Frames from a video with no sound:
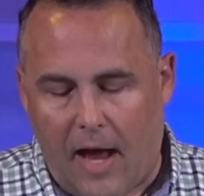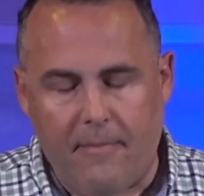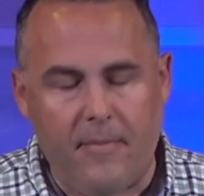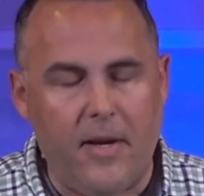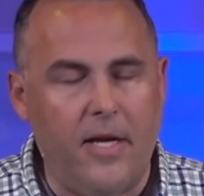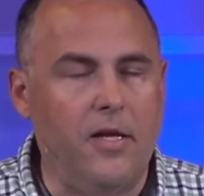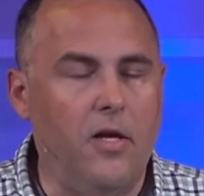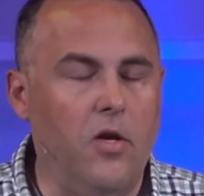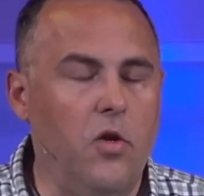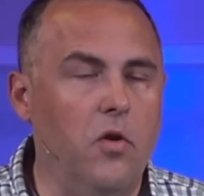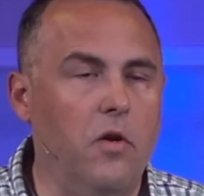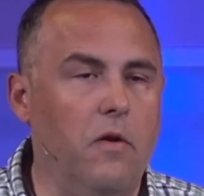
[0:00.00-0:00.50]
made
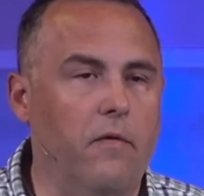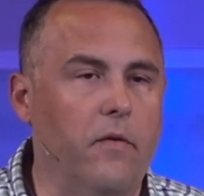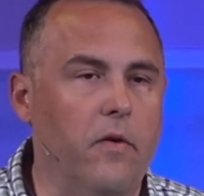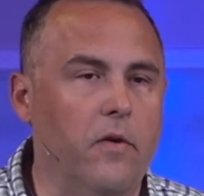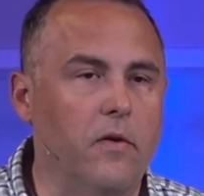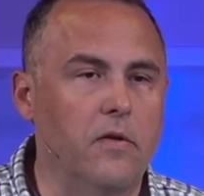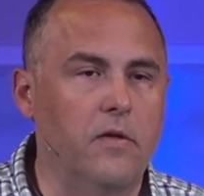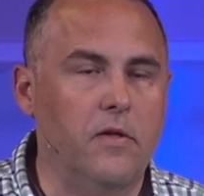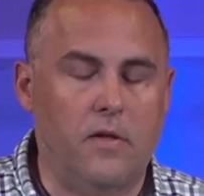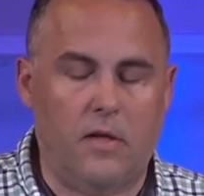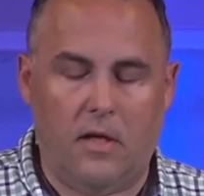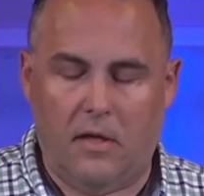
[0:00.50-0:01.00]
the
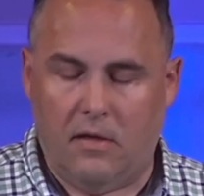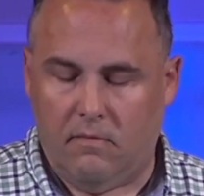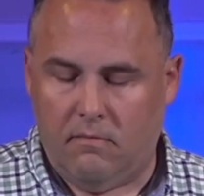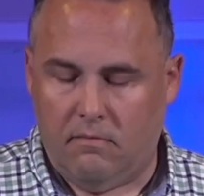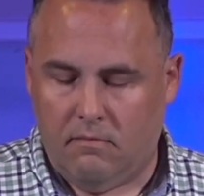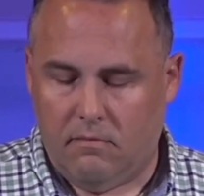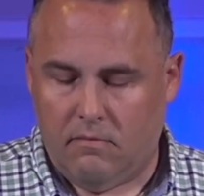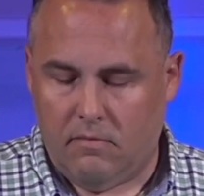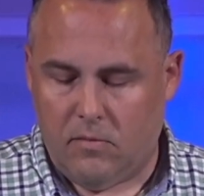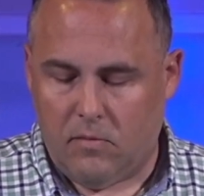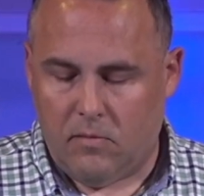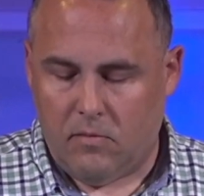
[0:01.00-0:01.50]
universe, then
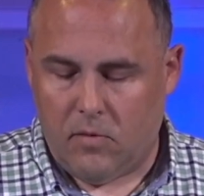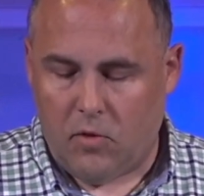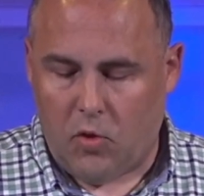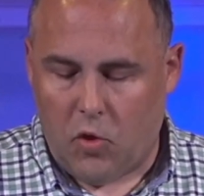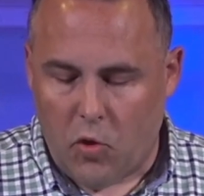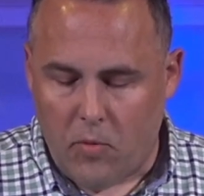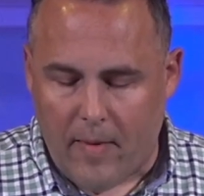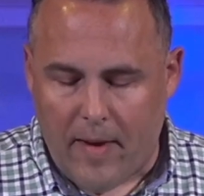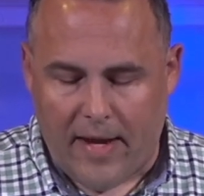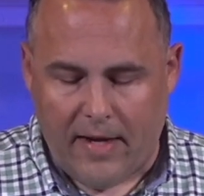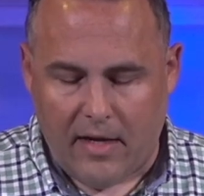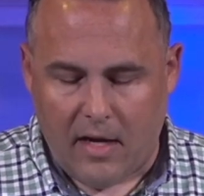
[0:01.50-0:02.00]
who
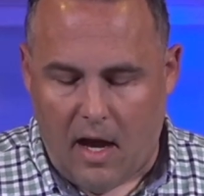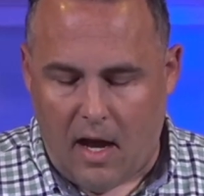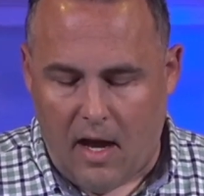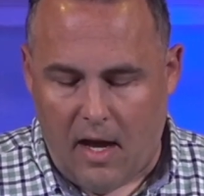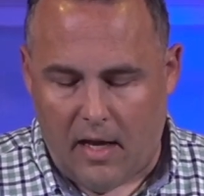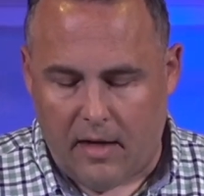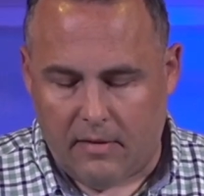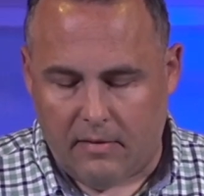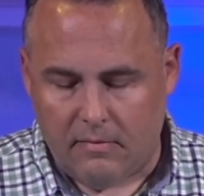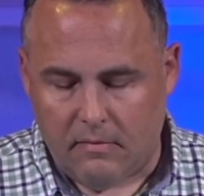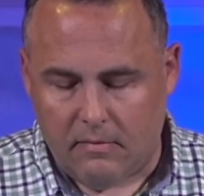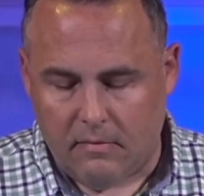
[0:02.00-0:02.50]
made God?
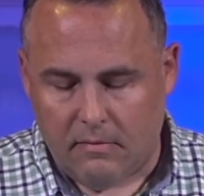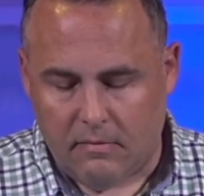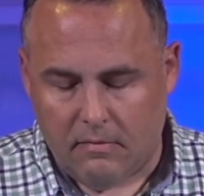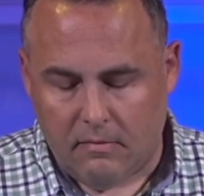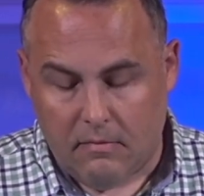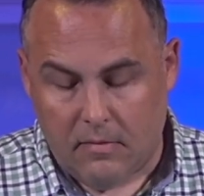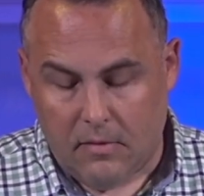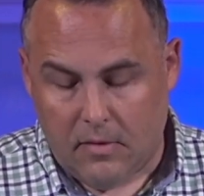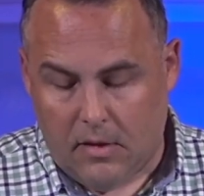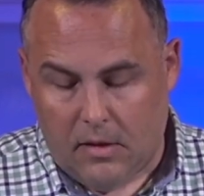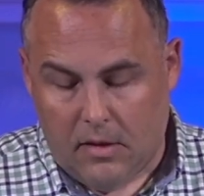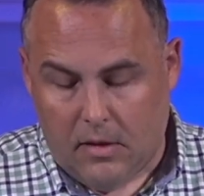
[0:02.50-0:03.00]

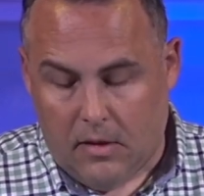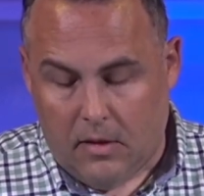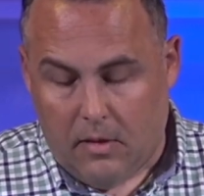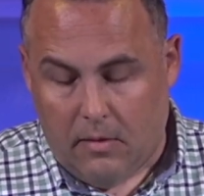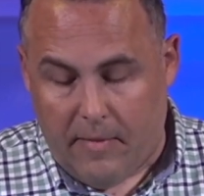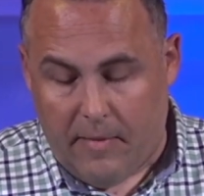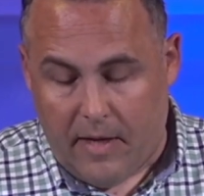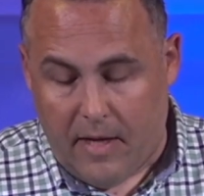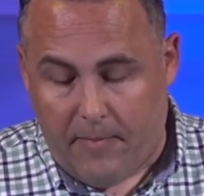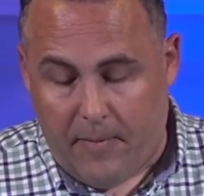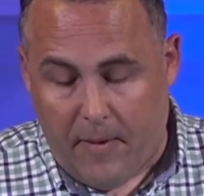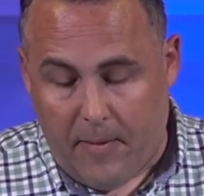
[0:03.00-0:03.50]

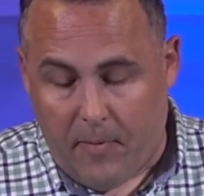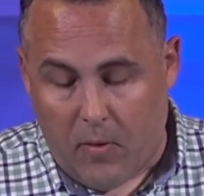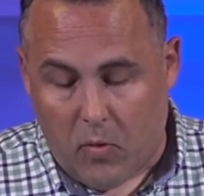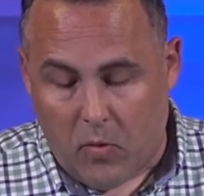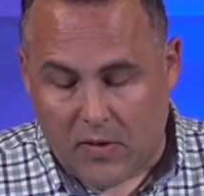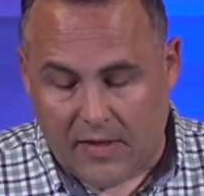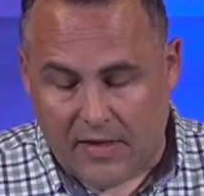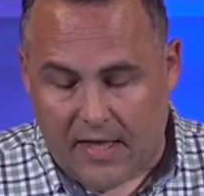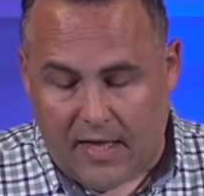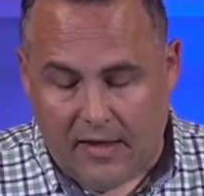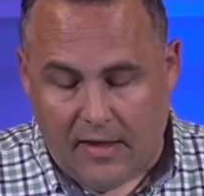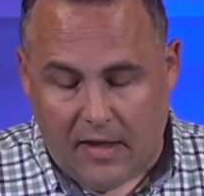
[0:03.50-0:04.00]
Many people will
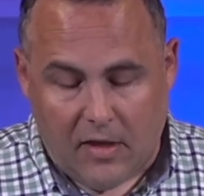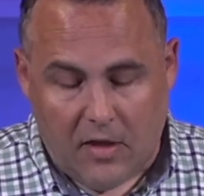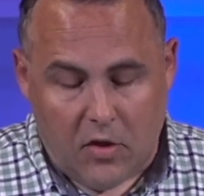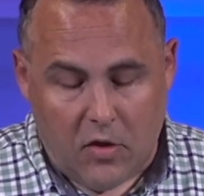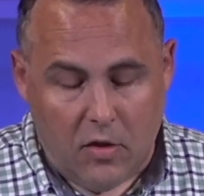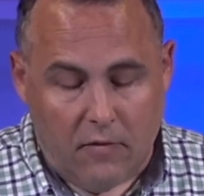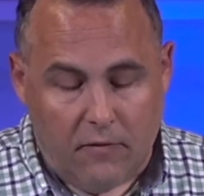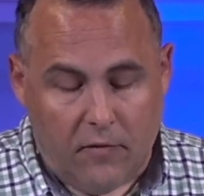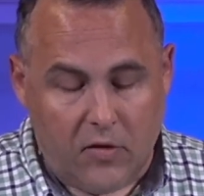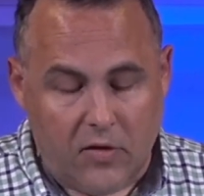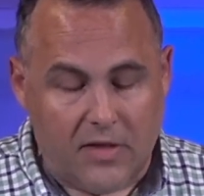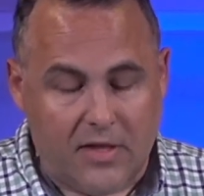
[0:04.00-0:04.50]
say that the
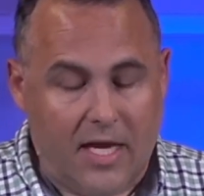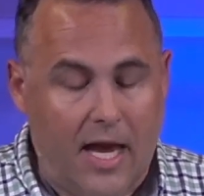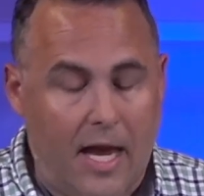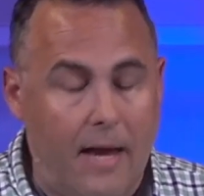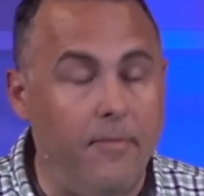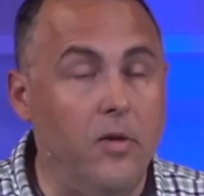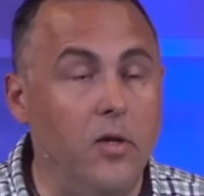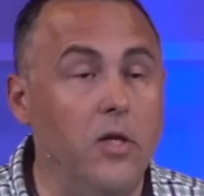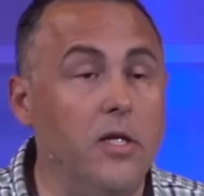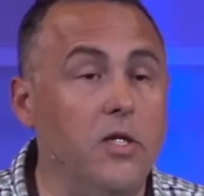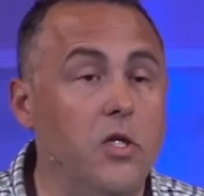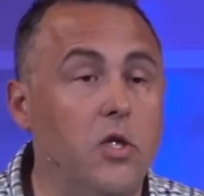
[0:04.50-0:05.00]
universe came
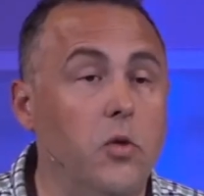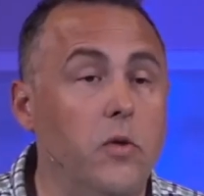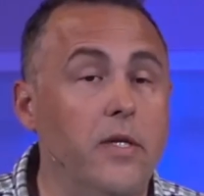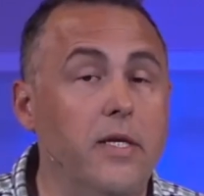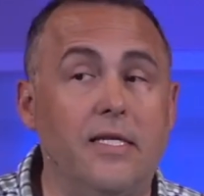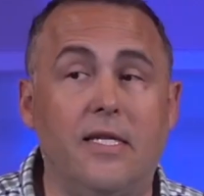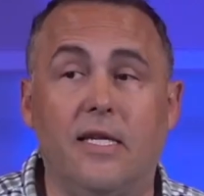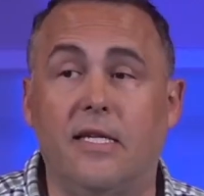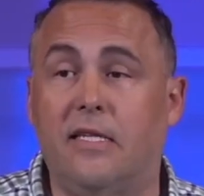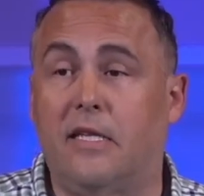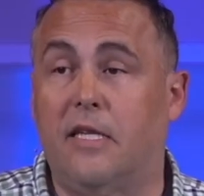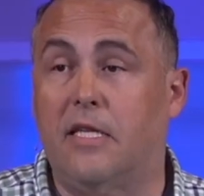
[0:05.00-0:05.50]
into
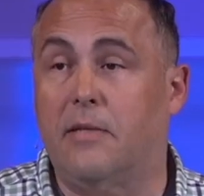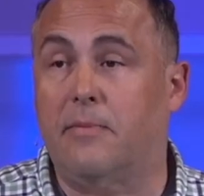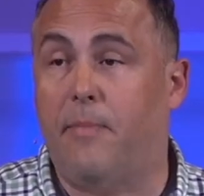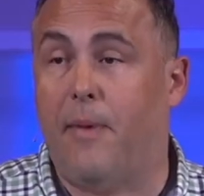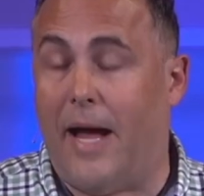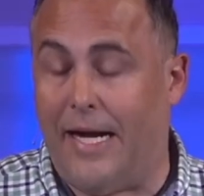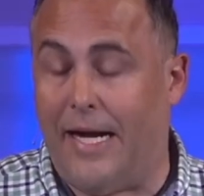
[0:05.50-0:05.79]
existence by